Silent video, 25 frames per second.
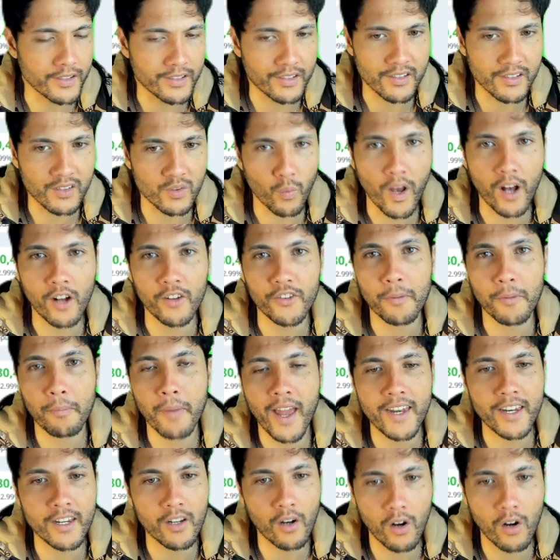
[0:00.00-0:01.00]
as well,
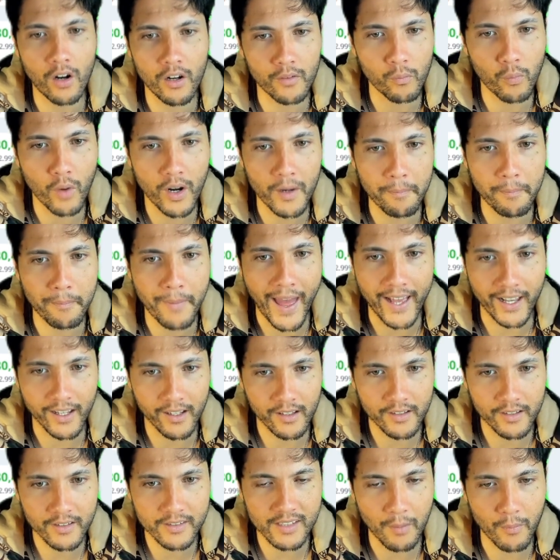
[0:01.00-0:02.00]
depending on what
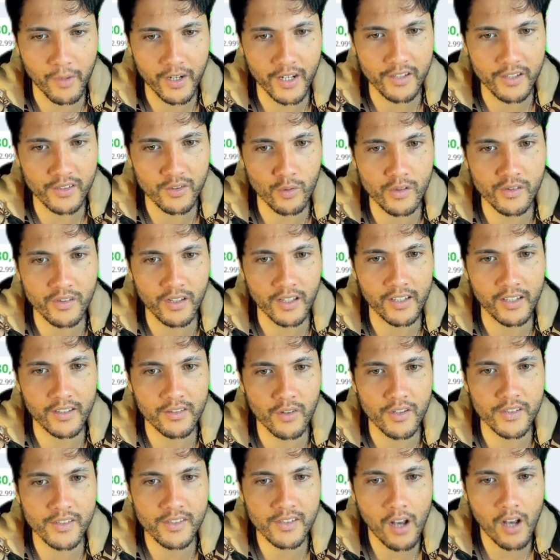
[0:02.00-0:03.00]
bank someone is using.
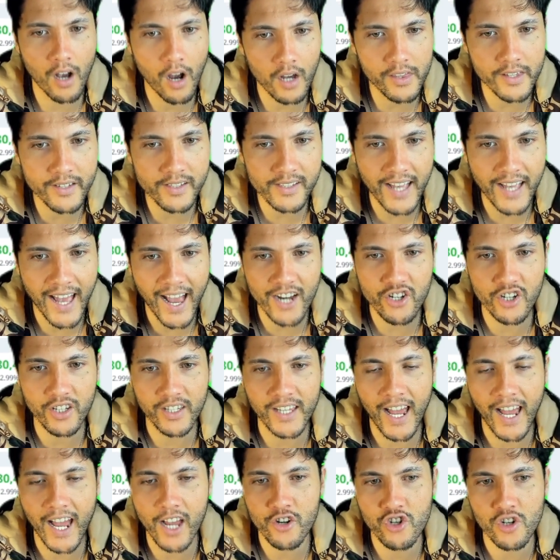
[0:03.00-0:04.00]
So there's cardless cash and
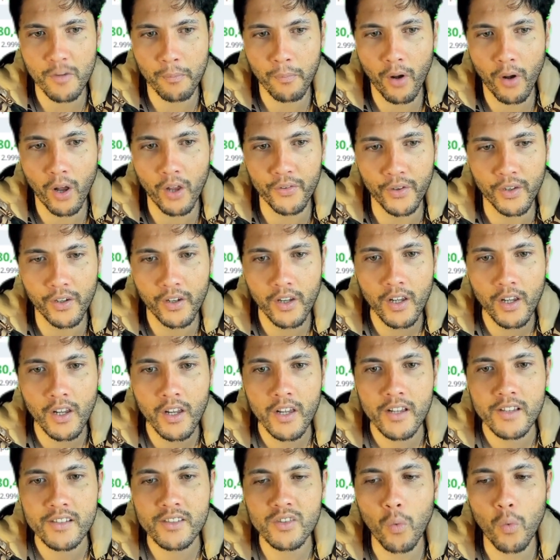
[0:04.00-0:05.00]
cash deposit.
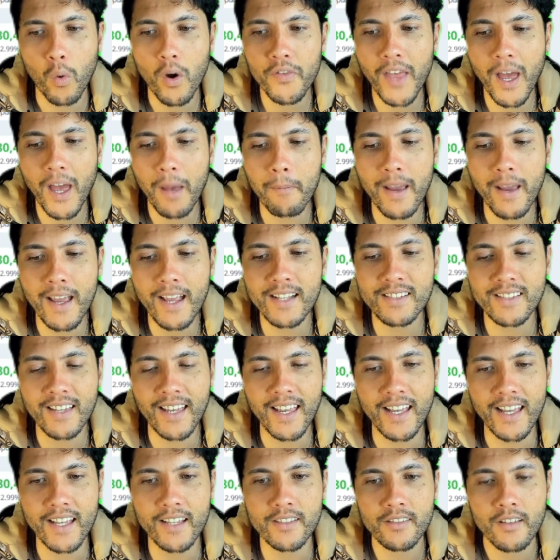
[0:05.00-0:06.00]
So what that means
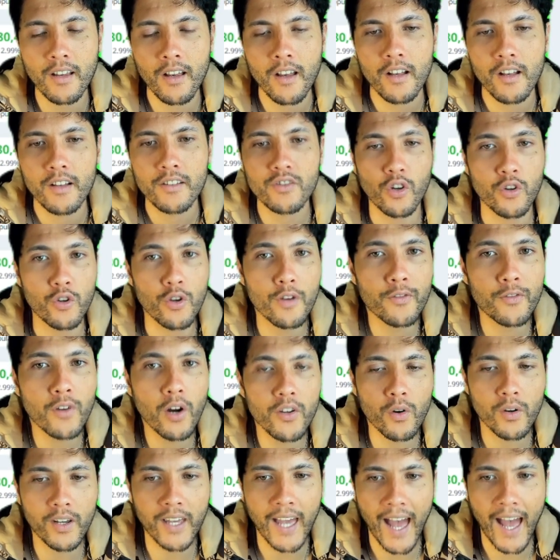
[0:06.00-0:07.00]
is, so you've
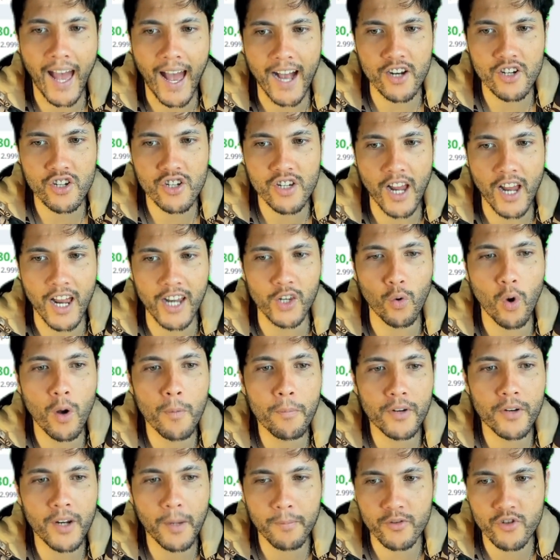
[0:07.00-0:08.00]
got your cash and you
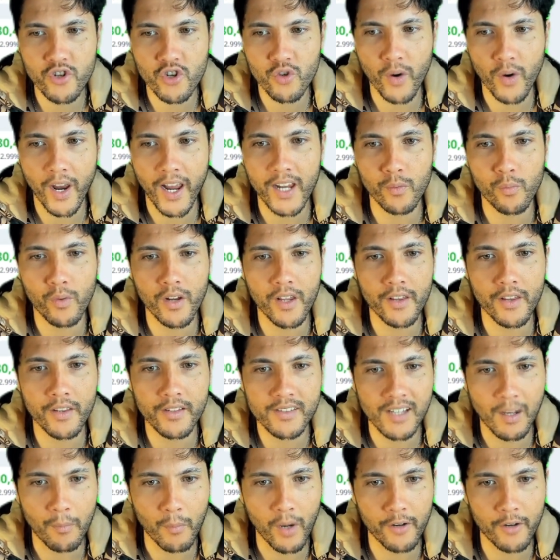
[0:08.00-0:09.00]
open up a trade with
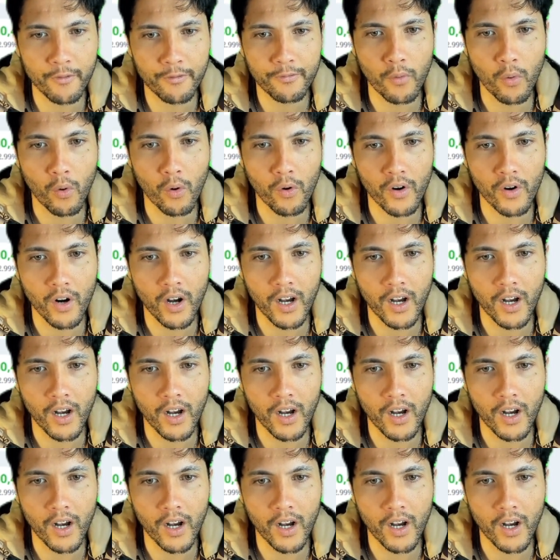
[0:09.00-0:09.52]
someone for,